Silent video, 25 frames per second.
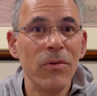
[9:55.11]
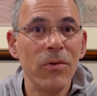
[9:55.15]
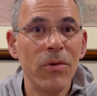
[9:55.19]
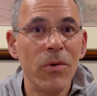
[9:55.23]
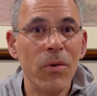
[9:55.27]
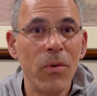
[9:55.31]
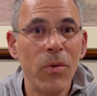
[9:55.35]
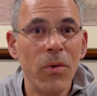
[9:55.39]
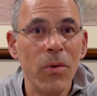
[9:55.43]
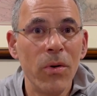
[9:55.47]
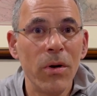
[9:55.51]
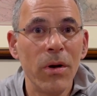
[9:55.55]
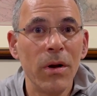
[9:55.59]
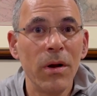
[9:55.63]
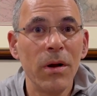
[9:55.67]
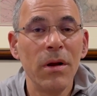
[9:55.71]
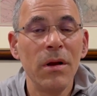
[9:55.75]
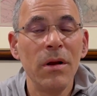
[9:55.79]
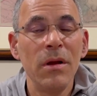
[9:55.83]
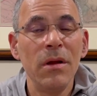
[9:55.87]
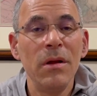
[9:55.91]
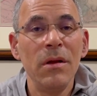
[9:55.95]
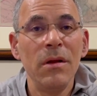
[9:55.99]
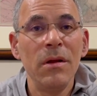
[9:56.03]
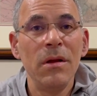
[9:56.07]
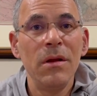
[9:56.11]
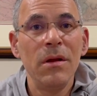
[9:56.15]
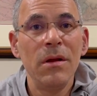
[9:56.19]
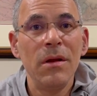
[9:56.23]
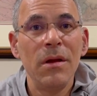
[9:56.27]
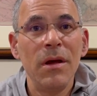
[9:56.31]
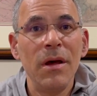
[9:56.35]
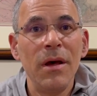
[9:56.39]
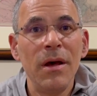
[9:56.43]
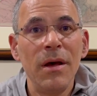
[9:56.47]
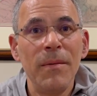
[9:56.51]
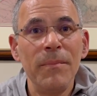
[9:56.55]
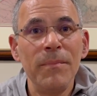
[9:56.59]
core
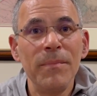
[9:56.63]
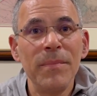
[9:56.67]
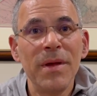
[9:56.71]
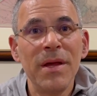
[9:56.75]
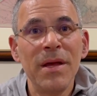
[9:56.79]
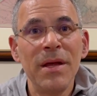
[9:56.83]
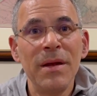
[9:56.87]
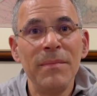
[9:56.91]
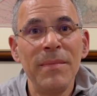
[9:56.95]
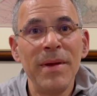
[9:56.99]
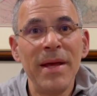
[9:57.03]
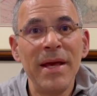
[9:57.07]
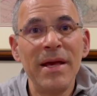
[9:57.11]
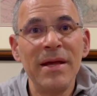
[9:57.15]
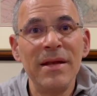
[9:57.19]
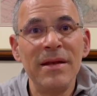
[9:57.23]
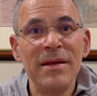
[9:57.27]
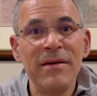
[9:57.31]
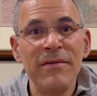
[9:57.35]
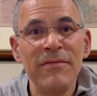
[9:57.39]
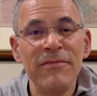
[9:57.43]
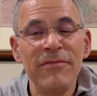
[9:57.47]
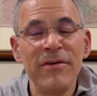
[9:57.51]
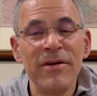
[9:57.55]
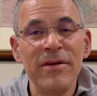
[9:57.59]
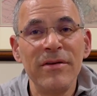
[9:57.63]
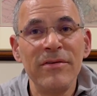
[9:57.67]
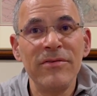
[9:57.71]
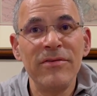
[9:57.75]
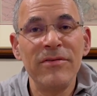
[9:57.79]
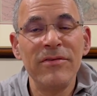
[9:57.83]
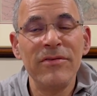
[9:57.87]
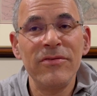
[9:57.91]
um, can make a difference.